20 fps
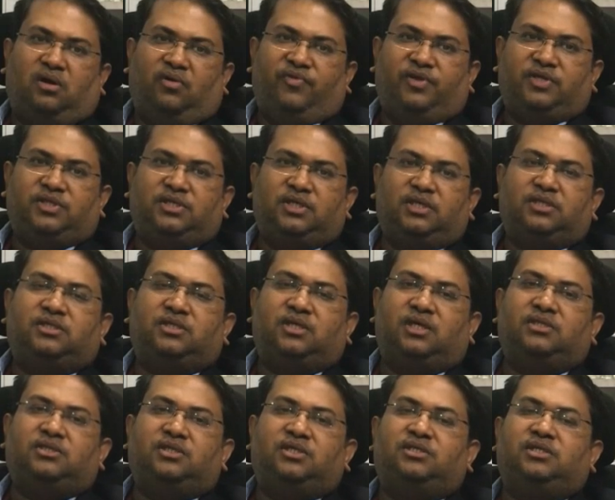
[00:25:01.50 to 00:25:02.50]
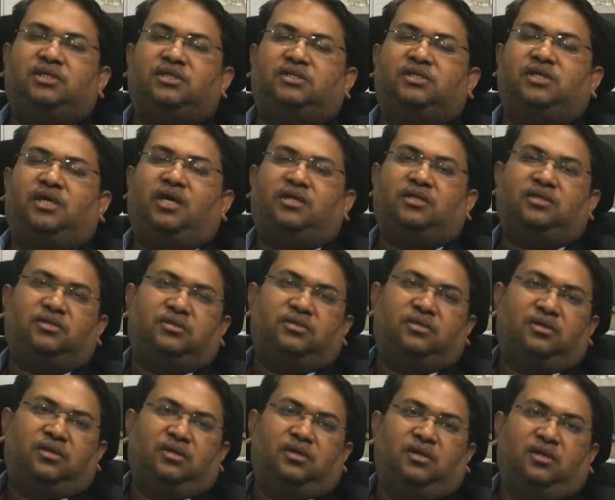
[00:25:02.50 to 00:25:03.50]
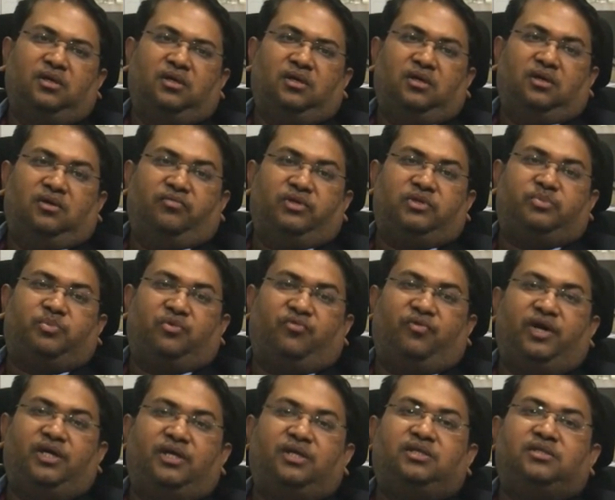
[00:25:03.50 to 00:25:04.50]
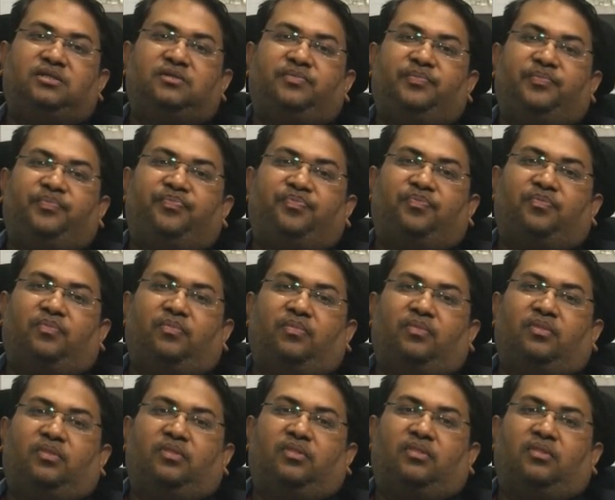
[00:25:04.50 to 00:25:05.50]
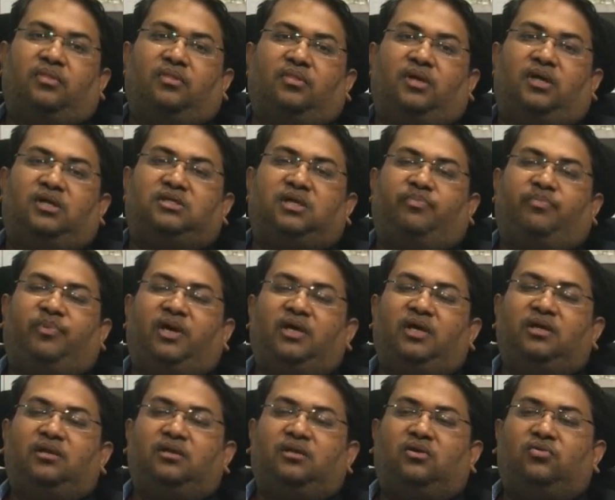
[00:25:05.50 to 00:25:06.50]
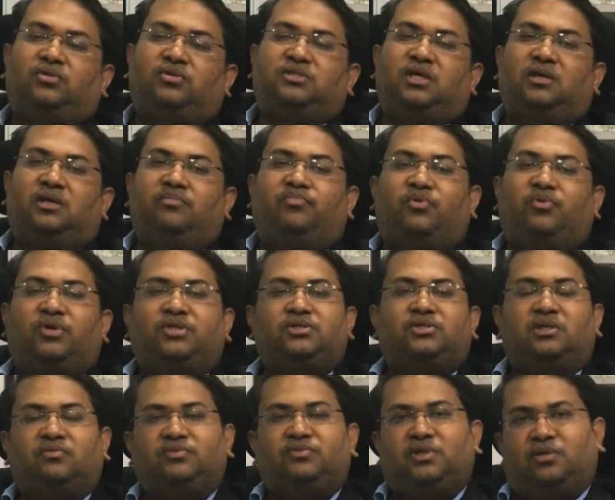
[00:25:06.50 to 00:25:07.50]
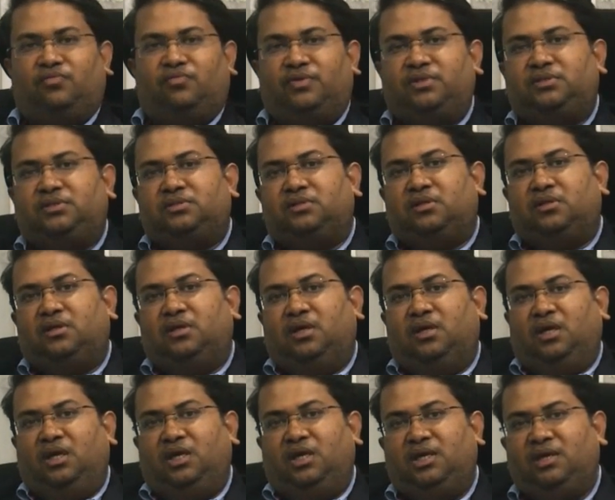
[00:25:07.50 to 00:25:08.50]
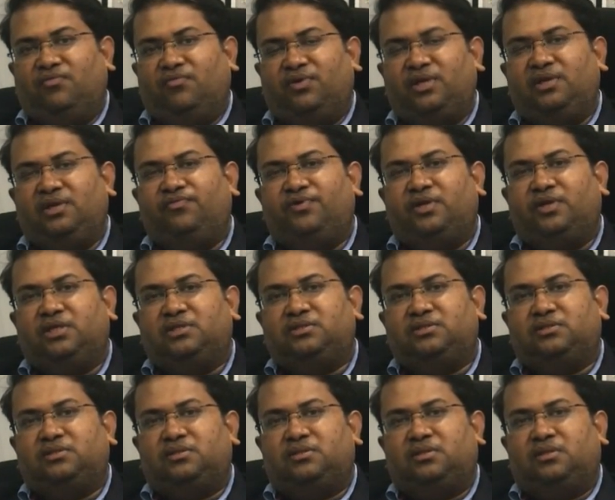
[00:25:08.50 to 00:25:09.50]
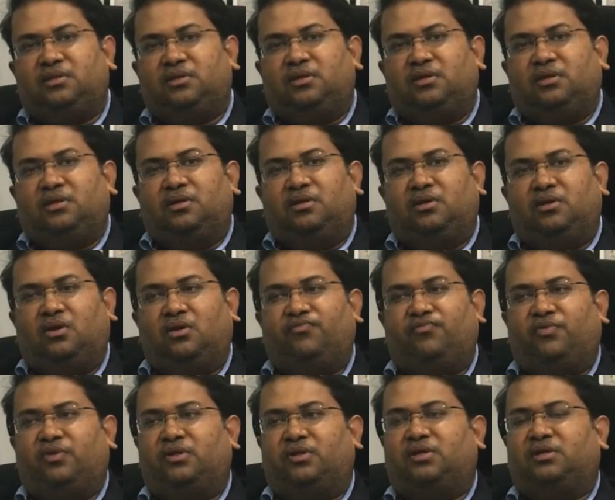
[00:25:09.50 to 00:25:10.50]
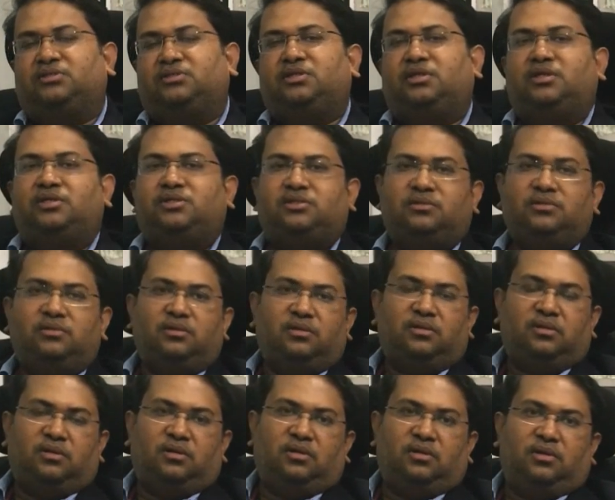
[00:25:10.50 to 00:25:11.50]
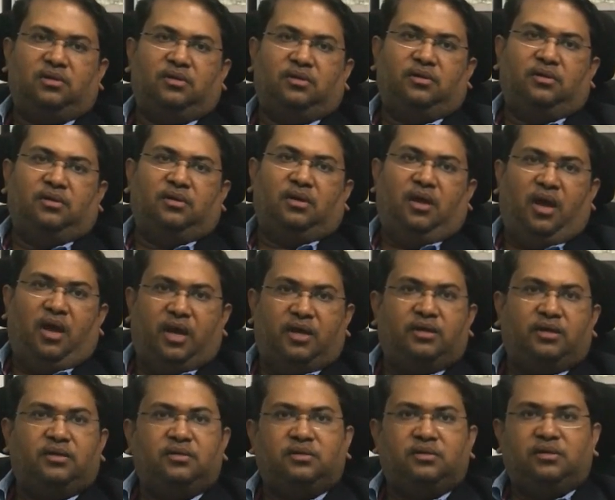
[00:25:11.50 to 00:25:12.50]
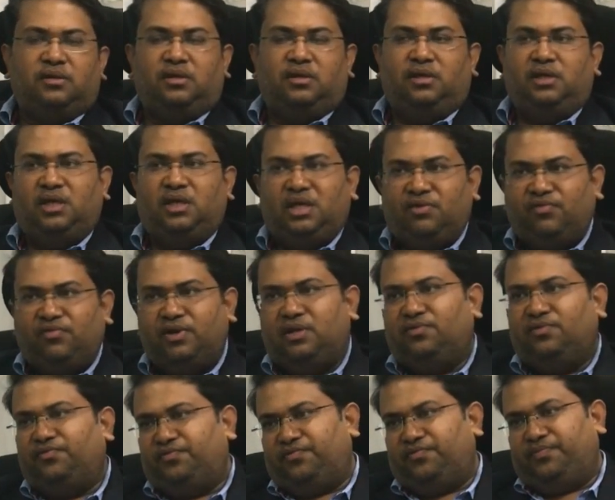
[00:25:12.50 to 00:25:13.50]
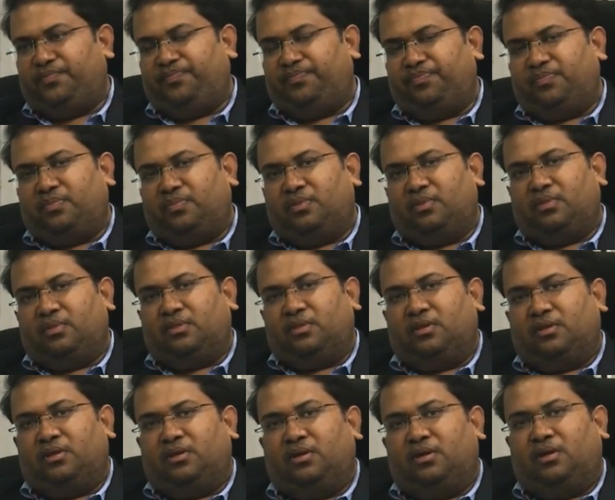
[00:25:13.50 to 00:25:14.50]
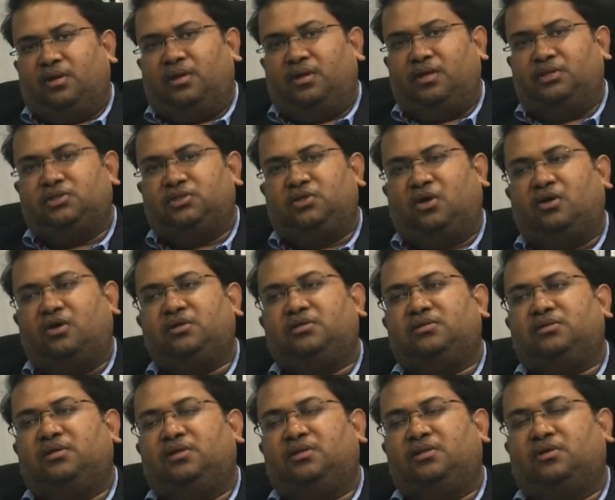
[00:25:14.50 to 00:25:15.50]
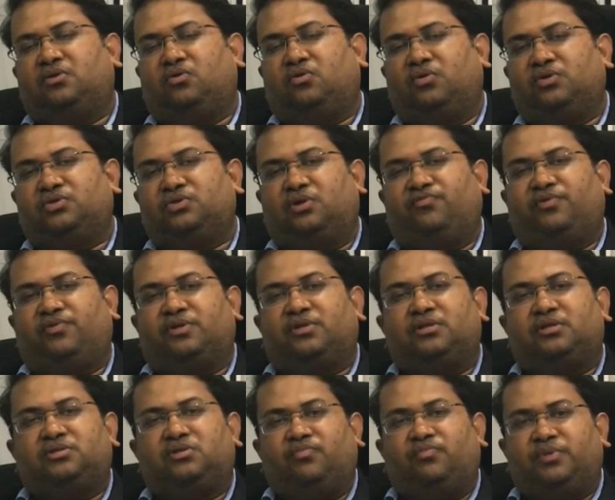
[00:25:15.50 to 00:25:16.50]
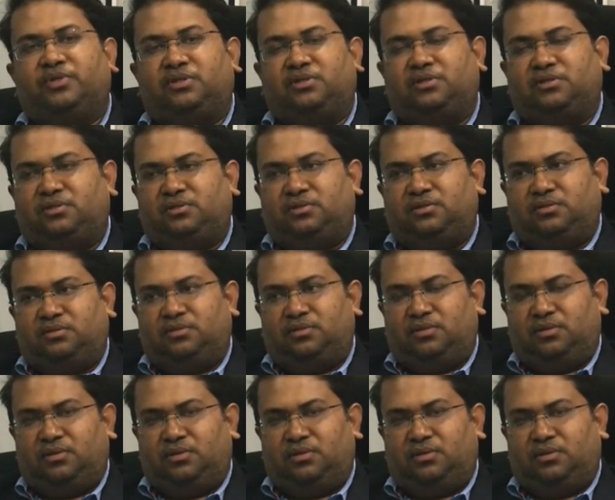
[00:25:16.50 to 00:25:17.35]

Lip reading: of SGST and CGST Act, which provides that supply includes the importation of service even if it is not for a consideration and even if it is not in the course or furtherance of business.